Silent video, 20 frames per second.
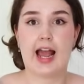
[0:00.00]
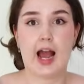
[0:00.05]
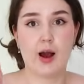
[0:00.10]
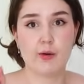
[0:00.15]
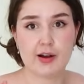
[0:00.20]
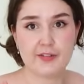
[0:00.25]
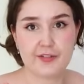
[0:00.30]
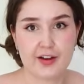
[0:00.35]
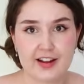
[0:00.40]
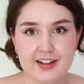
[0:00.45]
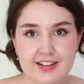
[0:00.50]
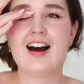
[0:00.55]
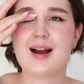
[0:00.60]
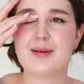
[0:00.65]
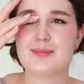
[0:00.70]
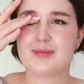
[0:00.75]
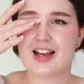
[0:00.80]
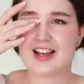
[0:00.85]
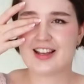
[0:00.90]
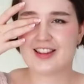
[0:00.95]
however.
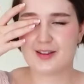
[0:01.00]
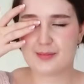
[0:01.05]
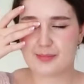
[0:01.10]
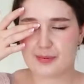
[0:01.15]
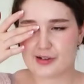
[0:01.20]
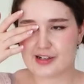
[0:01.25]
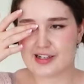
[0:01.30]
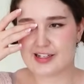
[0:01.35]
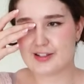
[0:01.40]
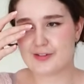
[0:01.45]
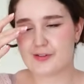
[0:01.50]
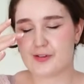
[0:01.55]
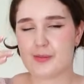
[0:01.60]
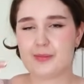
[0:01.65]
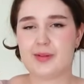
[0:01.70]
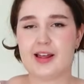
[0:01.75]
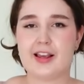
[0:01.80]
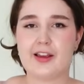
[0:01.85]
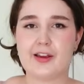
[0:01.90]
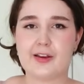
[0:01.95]
I'm like the priest from
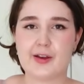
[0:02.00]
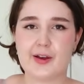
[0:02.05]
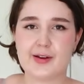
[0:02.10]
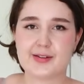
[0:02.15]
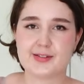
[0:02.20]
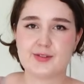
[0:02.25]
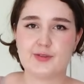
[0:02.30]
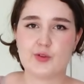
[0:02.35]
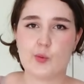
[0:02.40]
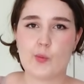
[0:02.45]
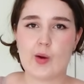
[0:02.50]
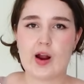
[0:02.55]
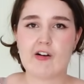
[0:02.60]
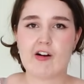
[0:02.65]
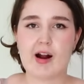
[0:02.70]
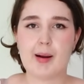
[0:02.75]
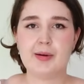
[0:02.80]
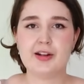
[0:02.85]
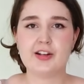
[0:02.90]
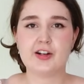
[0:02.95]
like Curse of the
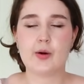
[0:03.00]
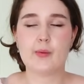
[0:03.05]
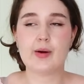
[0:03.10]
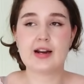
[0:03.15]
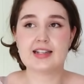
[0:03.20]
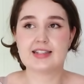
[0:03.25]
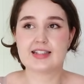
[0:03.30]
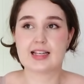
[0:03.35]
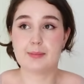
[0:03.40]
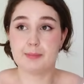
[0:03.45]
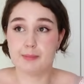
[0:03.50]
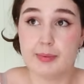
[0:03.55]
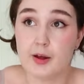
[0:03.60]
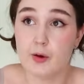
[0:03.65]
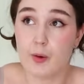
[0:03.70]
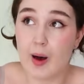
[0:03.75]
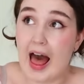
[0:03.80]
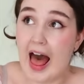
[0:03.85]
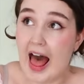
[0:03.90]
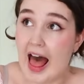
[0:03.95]
Were-Rabbit, you know, when he's like,
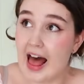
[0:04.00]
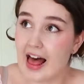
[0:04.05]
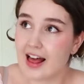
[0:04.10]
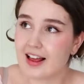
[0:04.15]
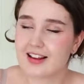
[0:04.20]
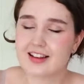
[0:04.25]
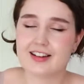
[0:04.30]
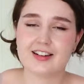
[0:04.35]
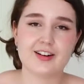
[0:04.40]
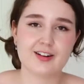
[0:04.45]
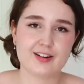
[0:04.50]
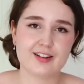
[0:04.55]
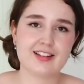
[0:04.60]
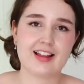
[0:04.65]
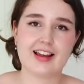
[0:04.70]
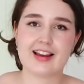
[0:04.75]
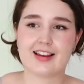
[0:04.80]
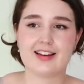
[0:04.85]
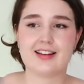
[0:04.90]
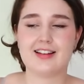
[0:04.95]
boo-ah, you know,
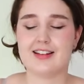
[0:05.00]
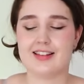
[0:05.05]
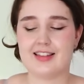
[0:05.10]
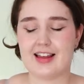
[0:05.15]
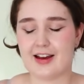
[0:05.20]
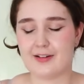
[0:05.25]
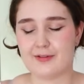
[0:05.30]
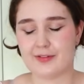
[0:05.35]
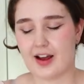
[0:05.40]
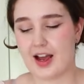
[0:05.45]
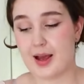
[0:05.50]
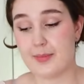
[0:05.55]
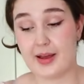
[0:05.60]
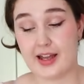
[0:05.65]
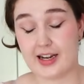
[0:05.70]
like that vibe.